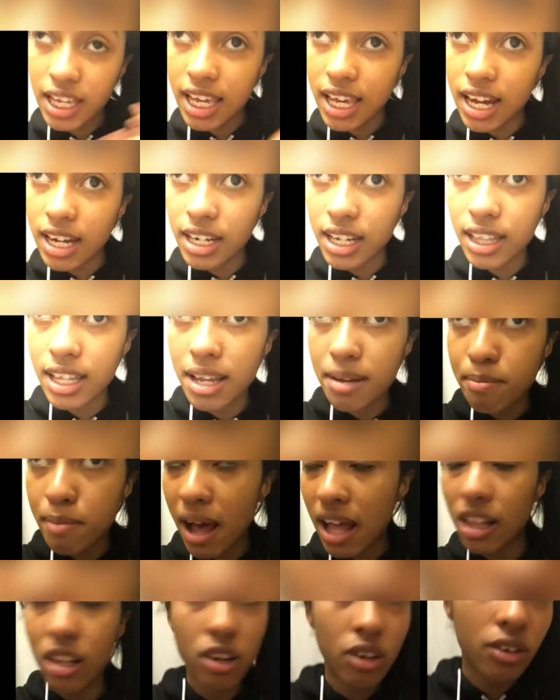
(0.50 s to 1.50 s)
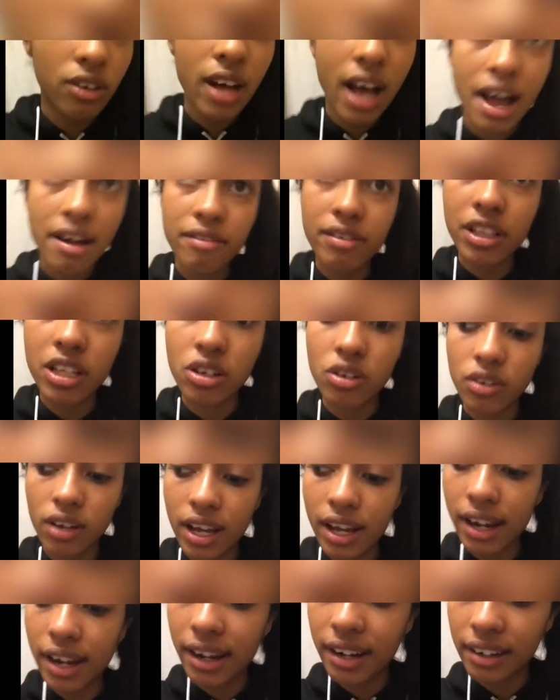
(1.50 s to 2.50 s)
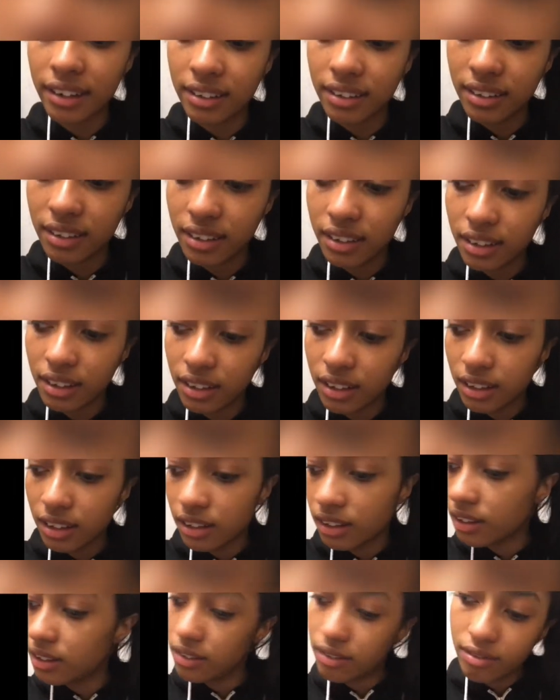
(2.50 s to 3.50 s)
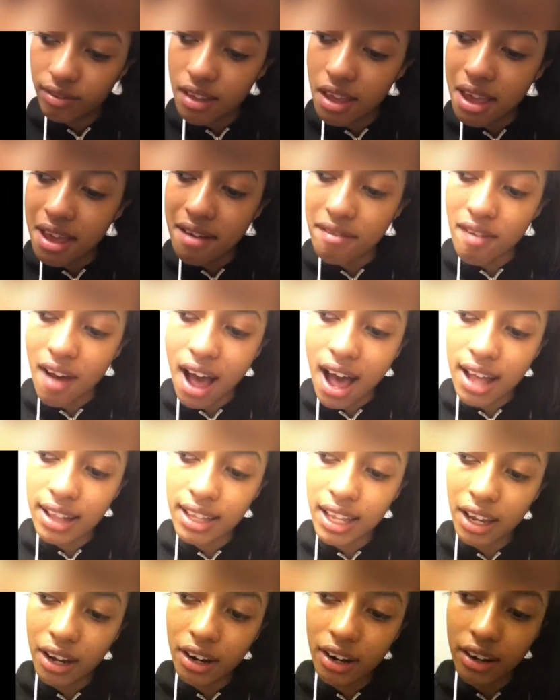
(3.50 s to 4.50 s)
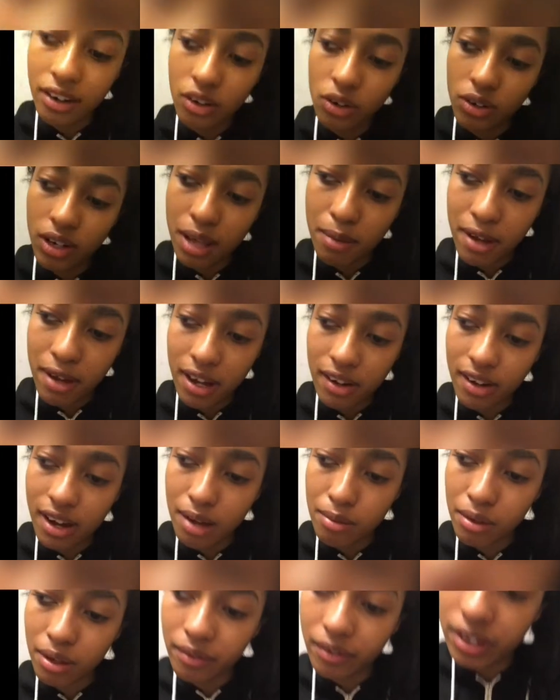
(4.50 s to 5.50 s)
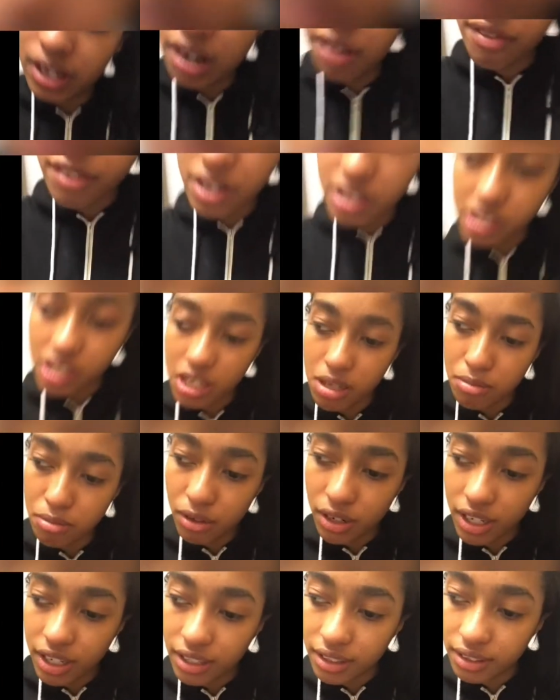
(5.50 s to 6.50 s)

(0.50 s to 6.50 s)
Kiana Lynn Bello. I really don't care if I link her whole name out. I mean, we're not friends anymore.